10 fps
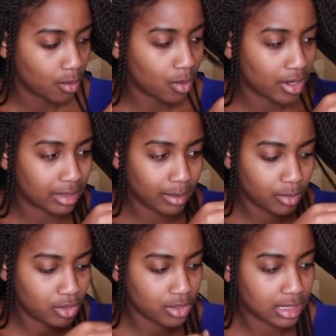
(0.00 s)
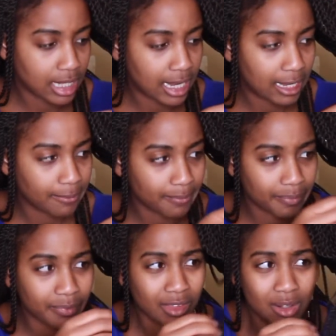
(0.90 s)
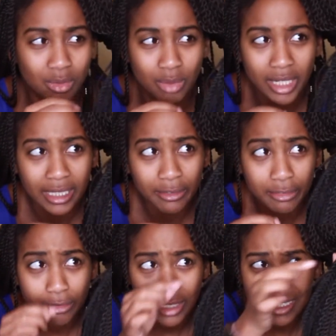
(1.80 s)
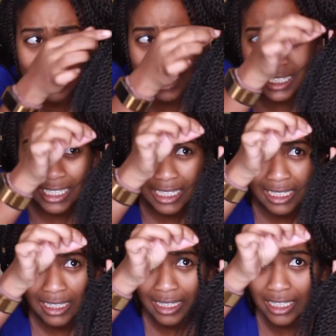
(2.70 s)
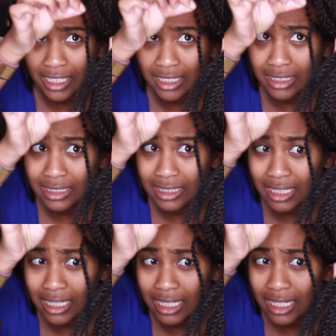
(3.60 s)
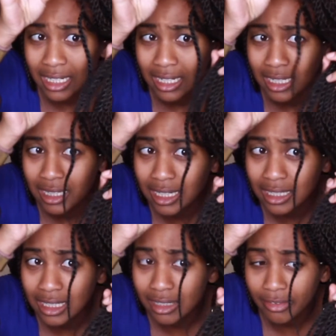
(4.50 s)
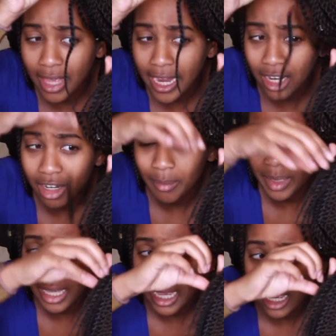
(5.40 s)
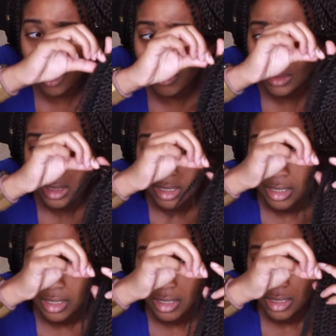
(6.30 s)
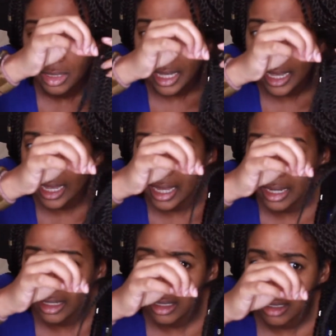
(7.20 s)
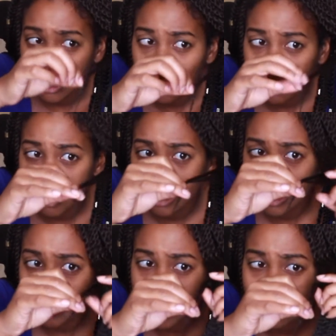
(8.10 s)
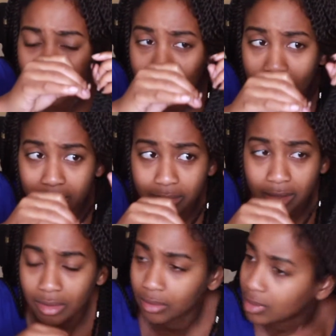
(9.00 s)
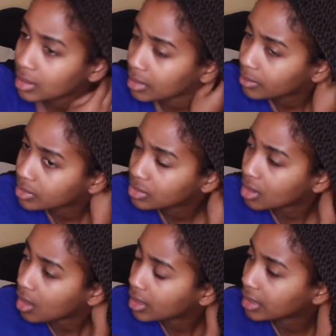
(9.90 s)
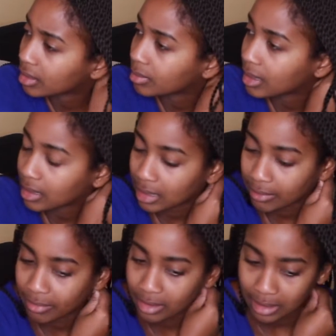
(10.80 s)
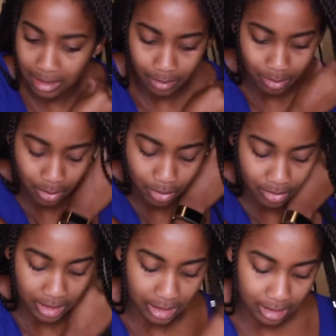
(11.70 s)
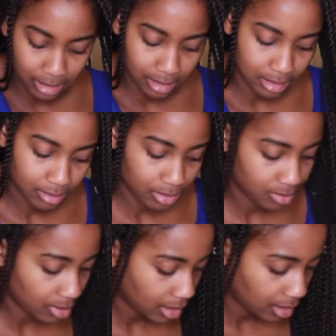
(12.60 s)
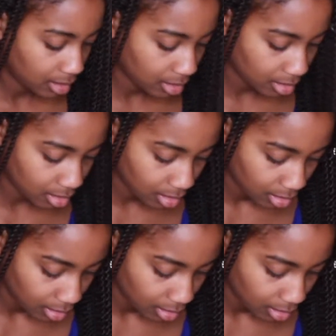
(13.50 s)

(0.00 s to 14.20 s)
where they would just get really frizzy. You could see, a lot of hair coming out, and let me see if I can find the one I was talking about. I feel like I removed it, because it was right here.